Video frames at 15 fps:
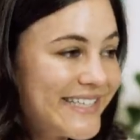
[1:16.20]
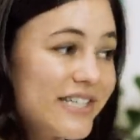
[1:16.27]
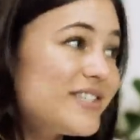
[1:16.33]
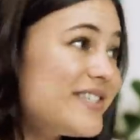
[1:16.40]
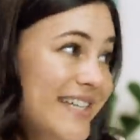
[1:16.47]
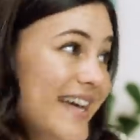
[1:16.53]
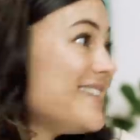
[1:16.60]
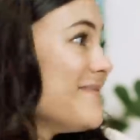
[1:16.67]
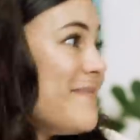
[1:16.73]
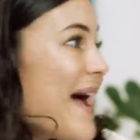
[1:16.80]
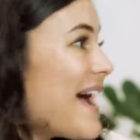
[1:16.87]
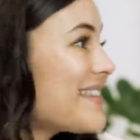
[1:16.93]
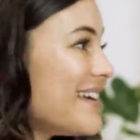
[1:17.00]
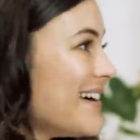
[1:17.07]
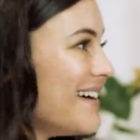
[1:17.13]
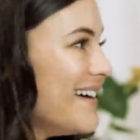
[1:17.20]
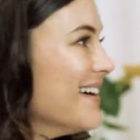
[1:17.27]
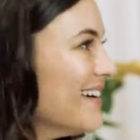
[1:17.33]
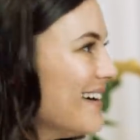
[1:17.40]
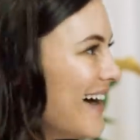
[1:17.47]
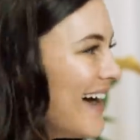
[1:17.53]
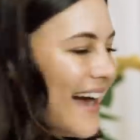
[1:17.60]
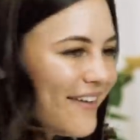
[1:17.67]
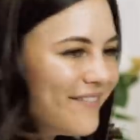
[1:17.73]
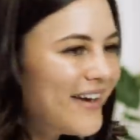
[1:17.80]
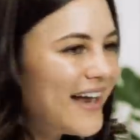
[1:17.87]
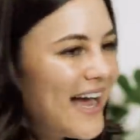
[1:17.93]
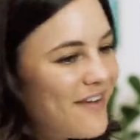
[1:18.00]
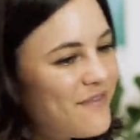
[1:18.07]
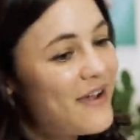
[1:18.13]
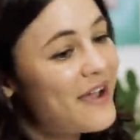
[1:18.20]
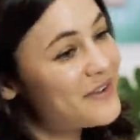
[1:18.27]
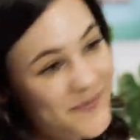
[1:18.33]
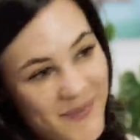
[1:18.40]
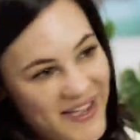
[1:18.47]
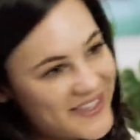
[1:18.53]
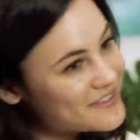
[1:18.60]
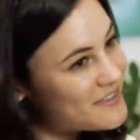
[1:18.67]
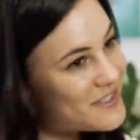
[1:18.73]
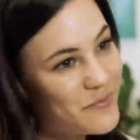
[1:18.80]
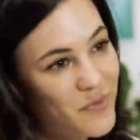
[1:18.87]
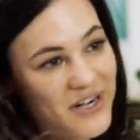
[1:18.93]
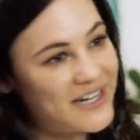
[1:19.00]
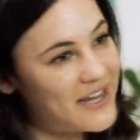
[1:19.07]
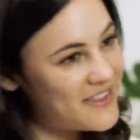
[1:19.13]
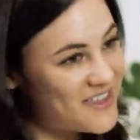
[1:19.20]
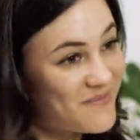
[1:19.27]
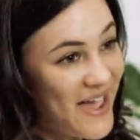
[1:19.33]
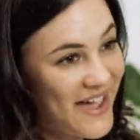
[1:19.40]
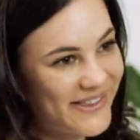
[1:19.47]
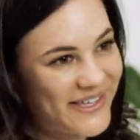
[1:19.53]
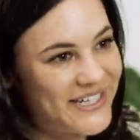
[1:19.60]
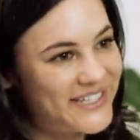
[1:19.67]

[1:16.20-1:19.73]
There's nothing back there. I was back there this morning, nothing back